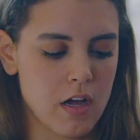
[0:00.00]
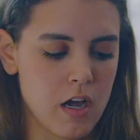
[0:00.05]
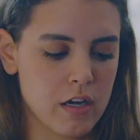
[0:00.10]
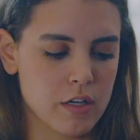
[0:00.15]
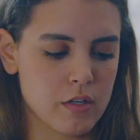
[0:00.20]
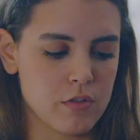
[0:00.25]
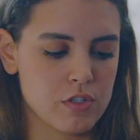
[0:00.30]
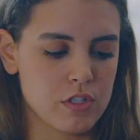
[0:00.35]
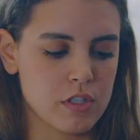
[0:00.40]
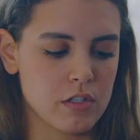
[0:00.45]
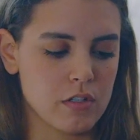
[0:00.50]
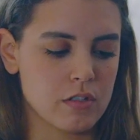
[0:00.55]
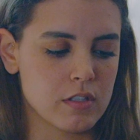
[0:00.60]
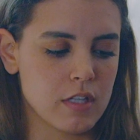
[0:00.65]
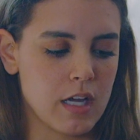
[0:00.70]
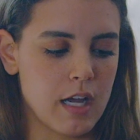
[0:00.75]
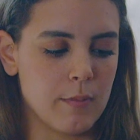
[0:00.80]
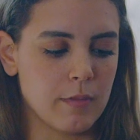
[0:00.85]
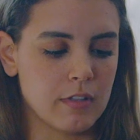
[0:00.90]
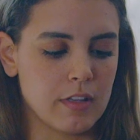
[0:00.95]

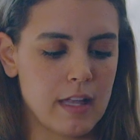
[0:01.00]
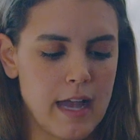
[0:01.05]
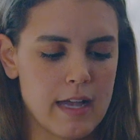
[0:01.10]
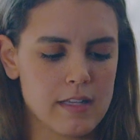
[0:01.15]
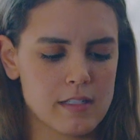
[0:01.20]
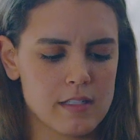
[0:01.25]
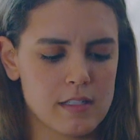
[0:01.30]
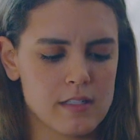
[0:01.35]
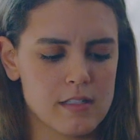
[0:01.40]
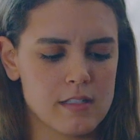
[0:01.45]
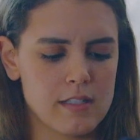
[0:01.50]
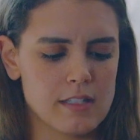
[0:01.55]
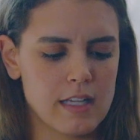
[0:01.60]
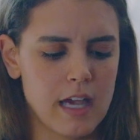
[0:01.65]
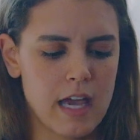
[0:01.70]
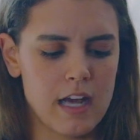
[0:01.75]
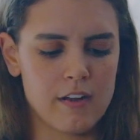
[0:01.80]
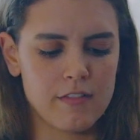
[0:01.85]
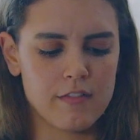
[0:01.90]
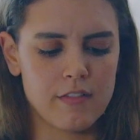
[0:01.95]
Ocushield glasses. It's
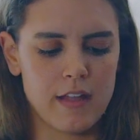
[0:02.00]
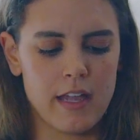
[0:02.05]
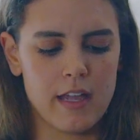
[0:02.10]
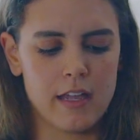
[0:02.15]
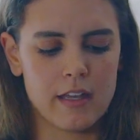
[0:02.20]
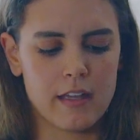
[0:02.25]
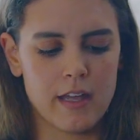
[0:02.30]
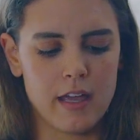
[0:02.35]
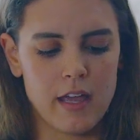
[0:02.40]
kind of like